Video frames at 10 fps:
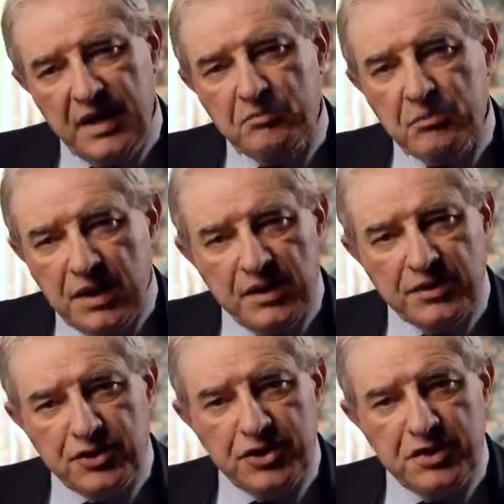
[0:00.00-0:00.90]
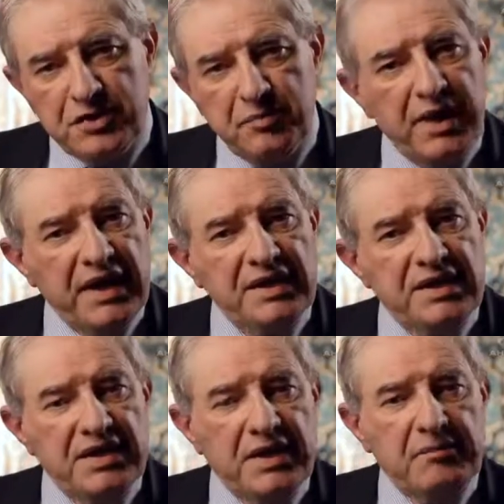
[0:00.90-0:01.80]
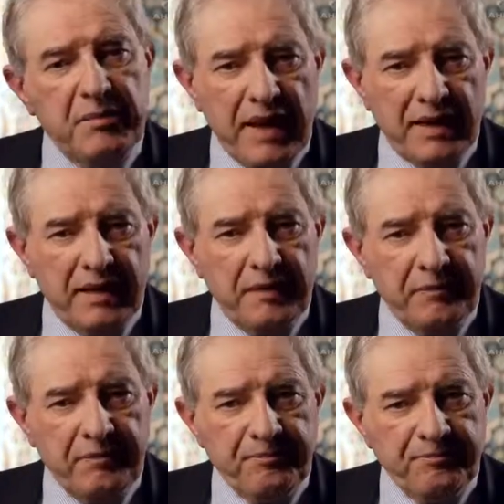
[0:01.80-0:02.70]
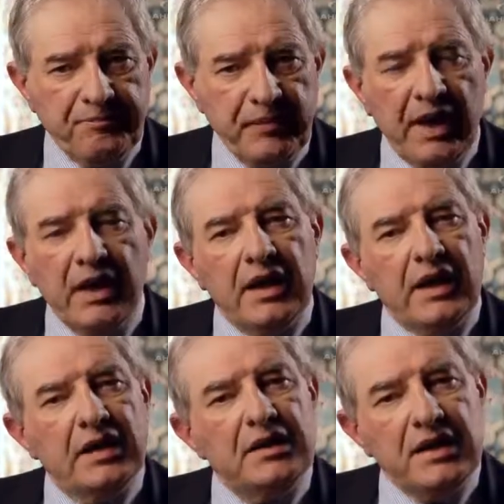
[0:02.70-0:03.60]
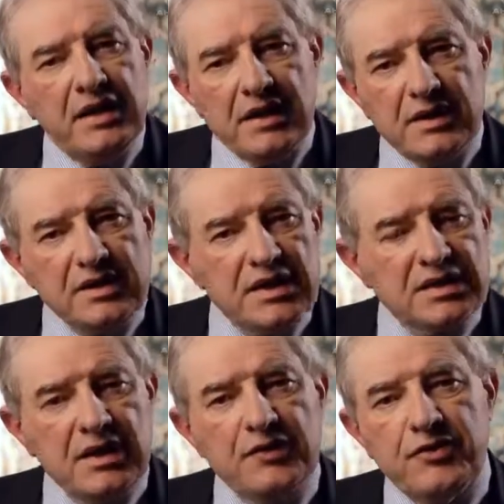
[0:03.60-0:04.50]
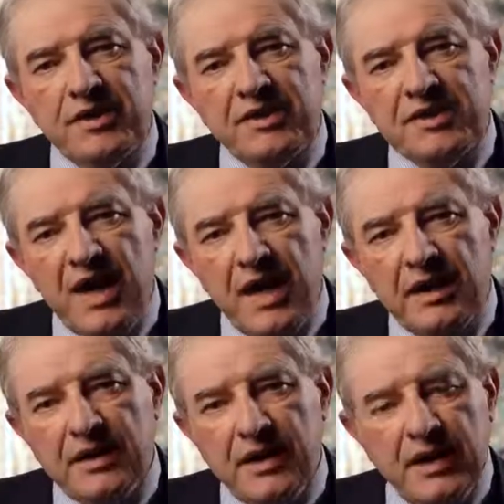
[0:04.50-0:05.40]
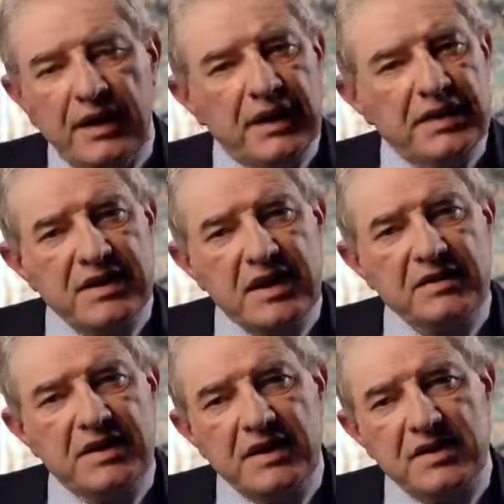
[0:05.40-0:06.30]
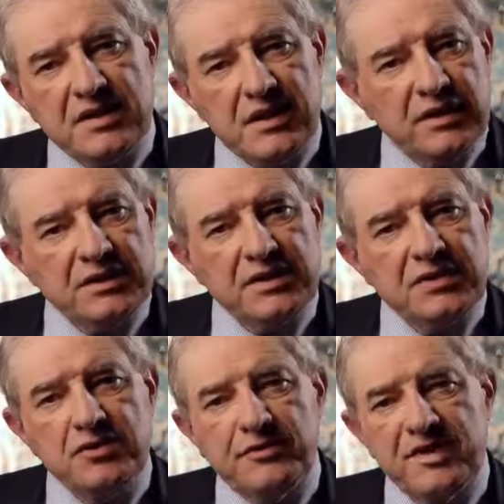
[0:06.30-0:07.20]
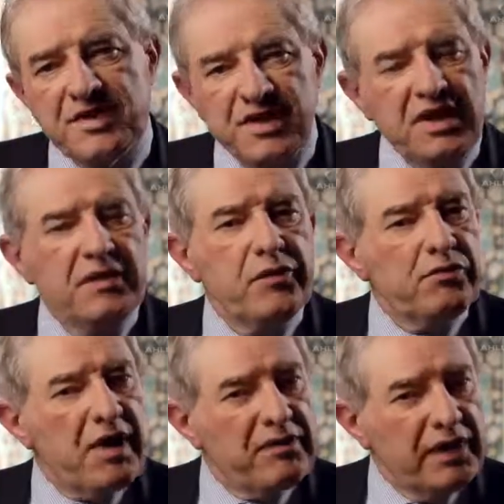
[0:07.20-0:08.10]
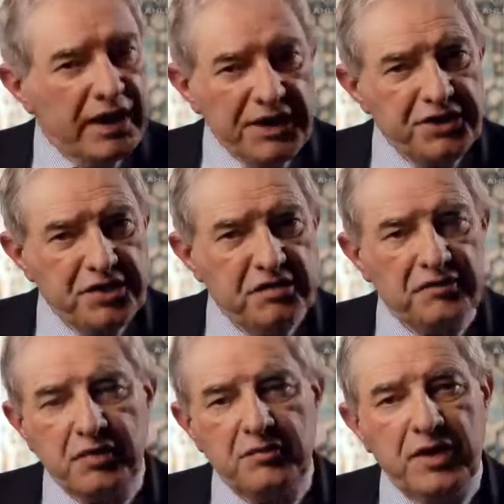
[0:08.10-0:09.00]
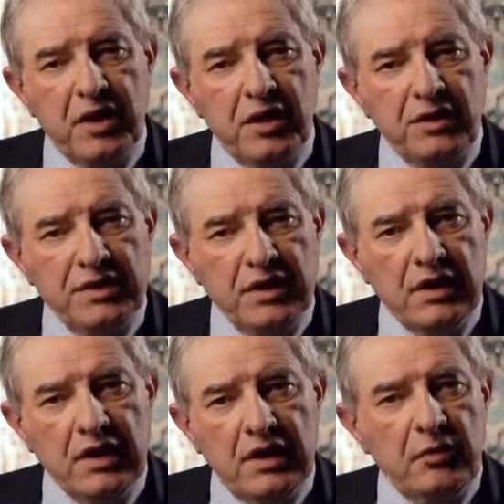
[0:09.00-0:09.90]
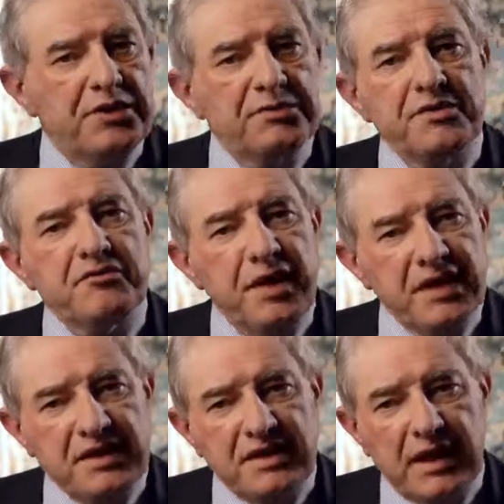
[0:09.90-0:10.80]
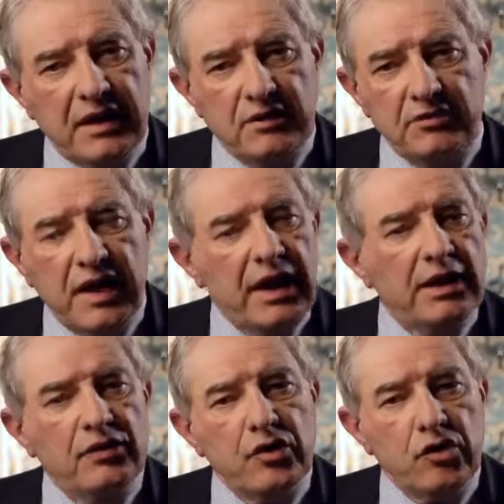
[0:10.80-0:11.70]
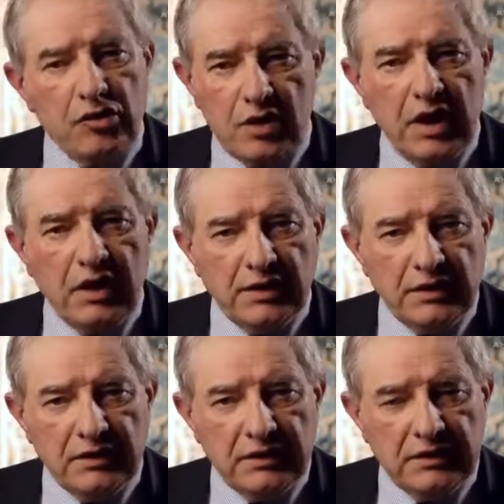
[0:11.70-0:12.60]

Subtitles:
a merchant based in Mecca. In the year 610, he said that he started to receive a revelation from God, which was written down in the Quran.